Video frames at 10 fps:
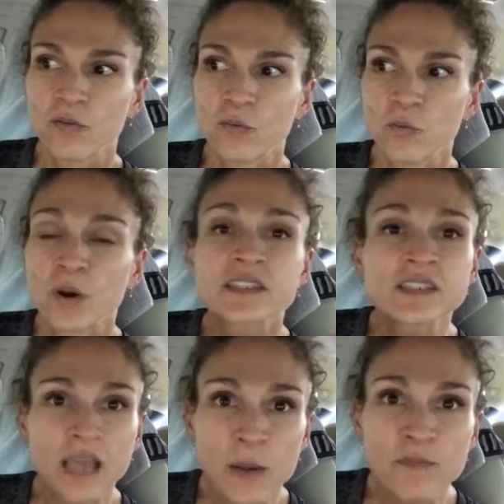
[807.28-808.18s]
what
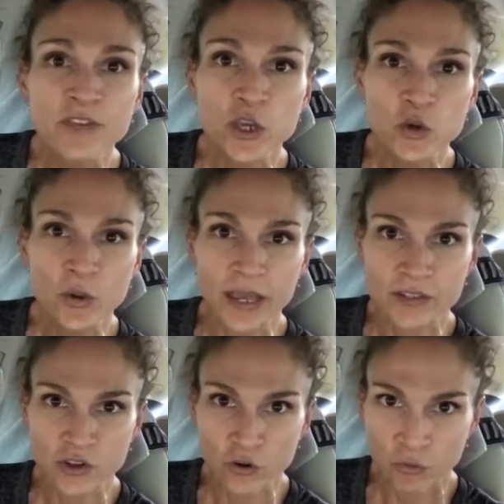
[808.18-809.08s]
some view
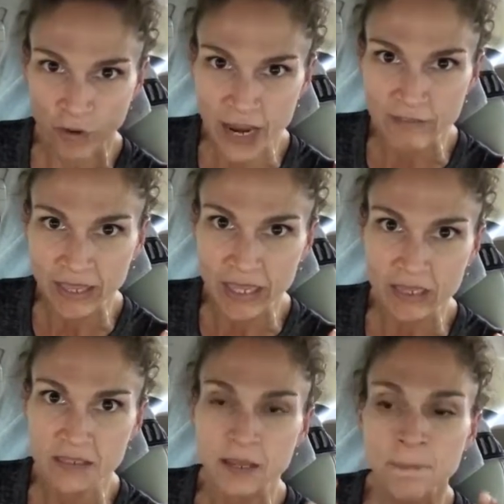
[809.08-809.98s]
as
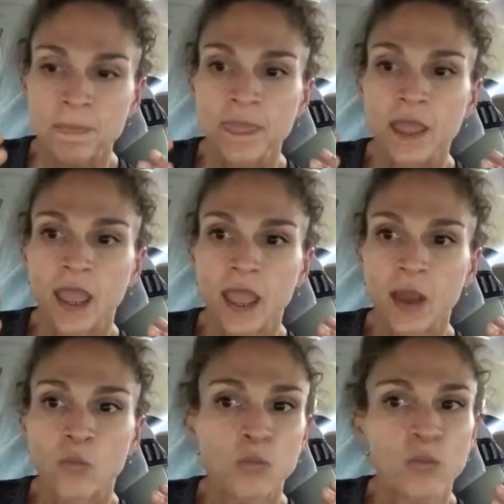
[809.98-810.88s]
cravings.
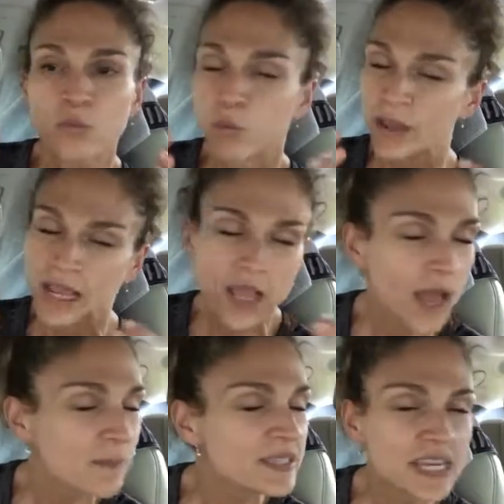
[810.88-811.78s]
When it
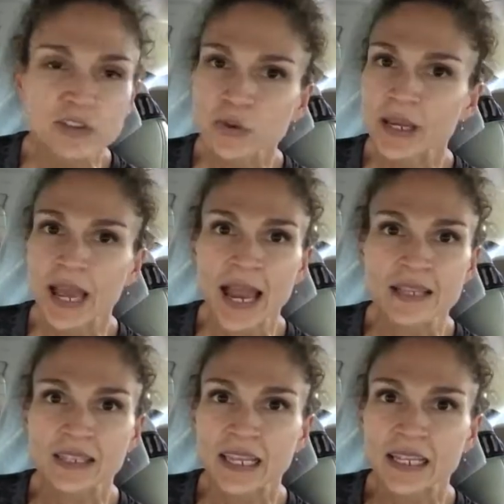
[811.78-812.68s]
comes down to it,
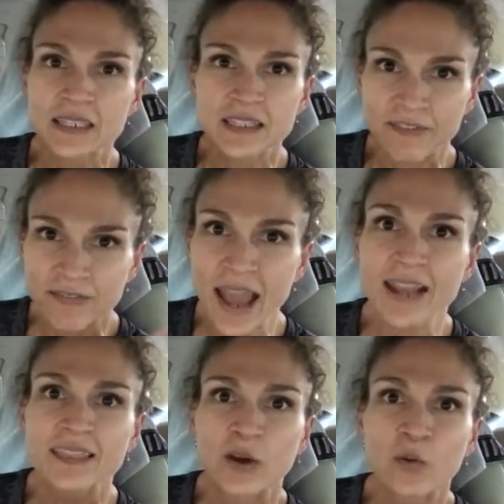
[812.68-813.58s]
guys, it's the
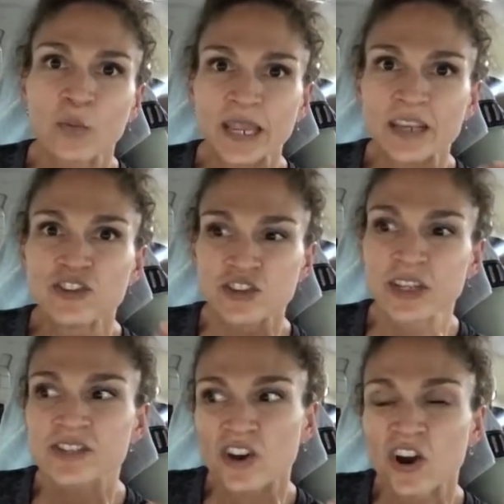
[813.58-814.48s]
fact that we
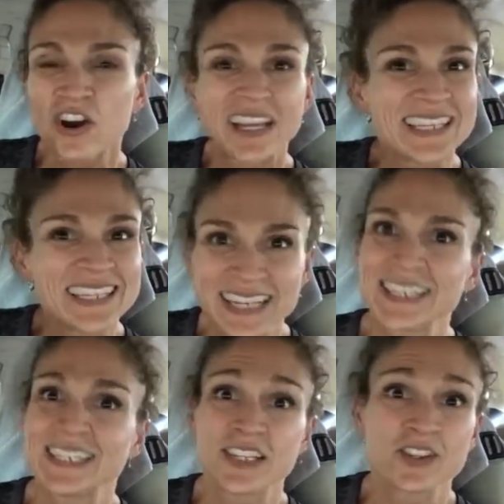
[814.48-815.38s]
just are
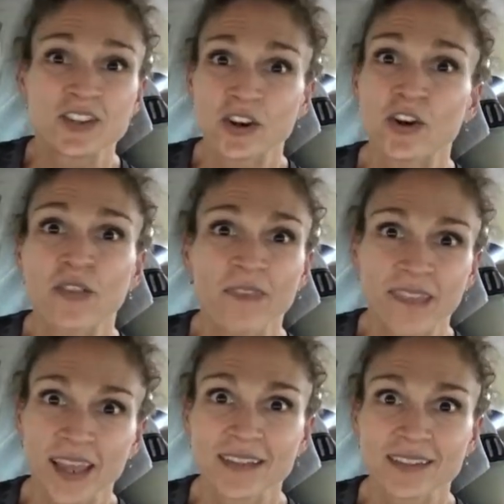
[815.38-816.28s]
addicted to certain
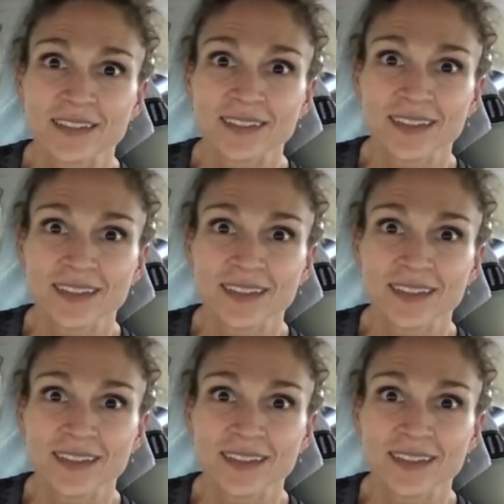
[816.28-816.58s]
things.